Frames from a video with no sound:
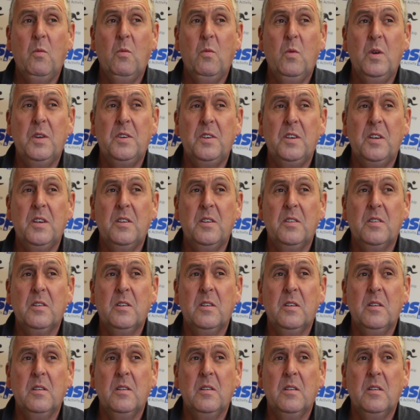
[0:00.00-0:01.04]
which is
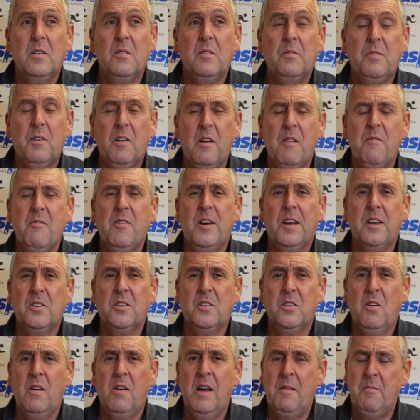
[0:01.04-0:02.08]
very, very
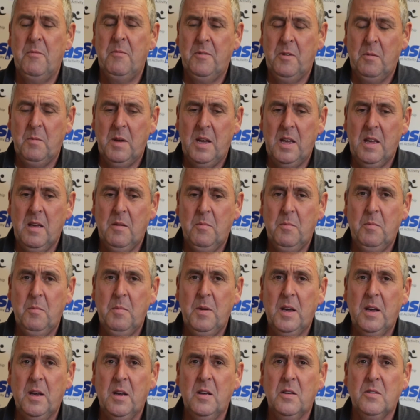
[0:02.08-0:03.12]
exciting for me,
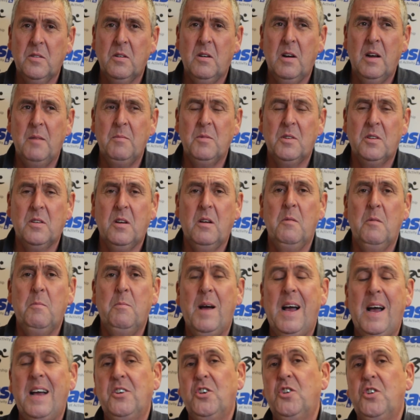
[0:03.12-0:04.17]
because I am so
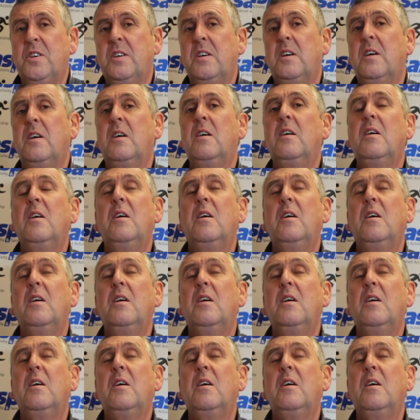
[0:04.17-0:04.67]
passionate